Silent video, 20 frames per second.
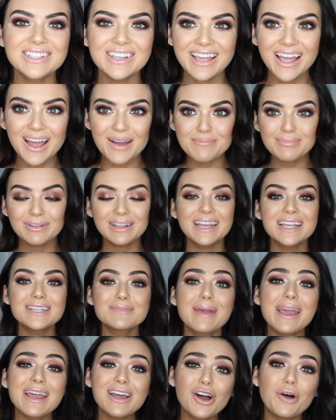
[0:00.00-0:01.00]
So yeah,
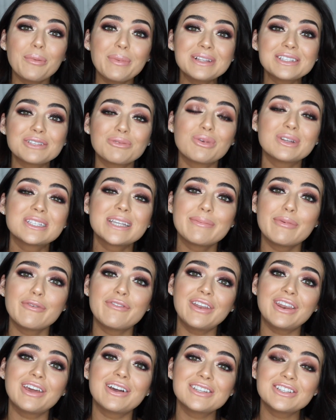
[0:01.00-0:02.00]
please make comments on what type
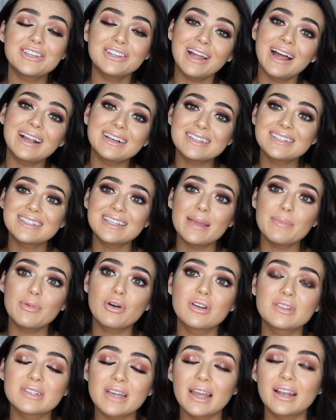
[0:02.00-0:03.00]
of videos you'd like to see,
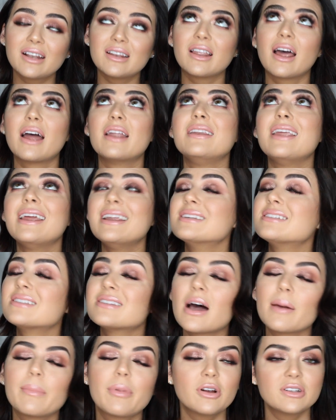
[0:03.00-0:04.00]
because I need to
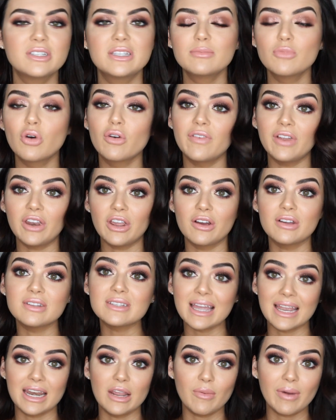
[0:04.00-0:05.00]
start posting more
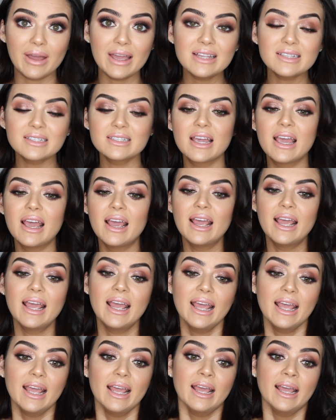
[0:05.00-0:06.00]
videos anyways.
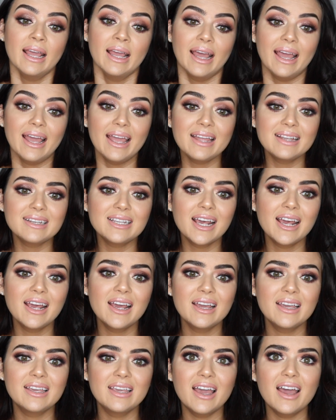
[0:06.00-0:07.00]
And
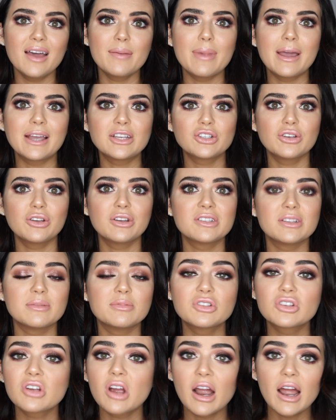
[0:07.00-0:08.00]
yeah, make sure you
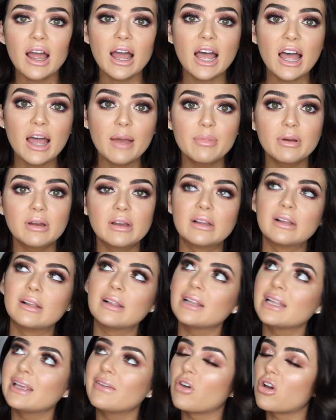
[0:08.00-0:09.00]
subscribe,
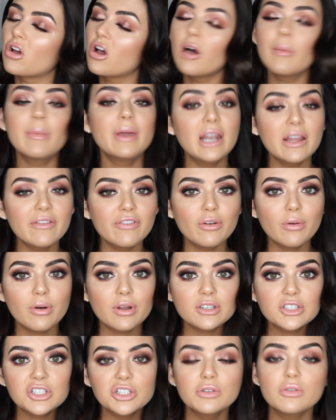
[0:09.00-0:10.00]
leave a comment if you
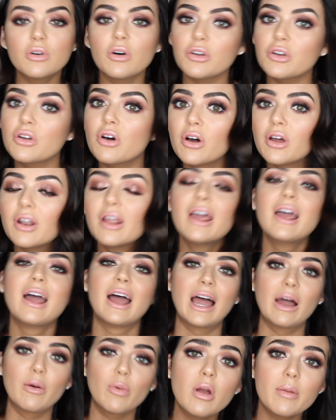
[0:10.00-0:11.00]
want to or not.
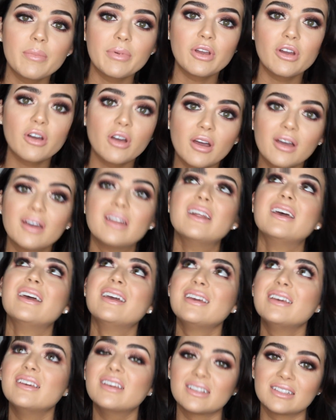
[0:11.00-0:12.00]
I won't be hurt.
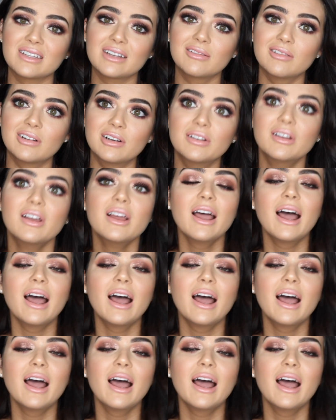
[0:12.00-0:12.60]
Yes, I will.